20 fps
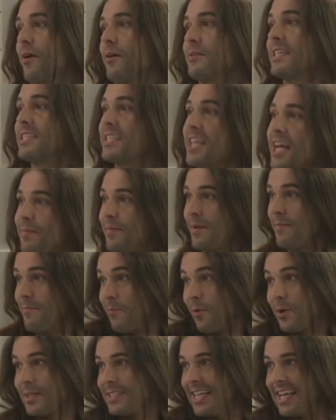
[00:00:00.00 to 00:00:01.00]
Thrones, is gonna be
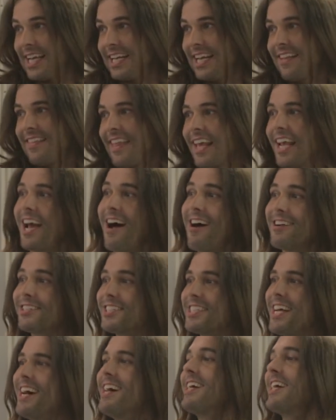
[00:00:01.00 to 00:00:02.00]
more sickening than
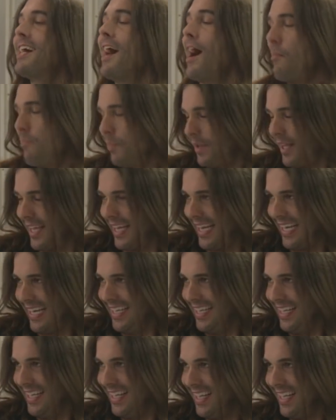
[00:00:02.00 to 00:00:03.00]
conscious uncoupling.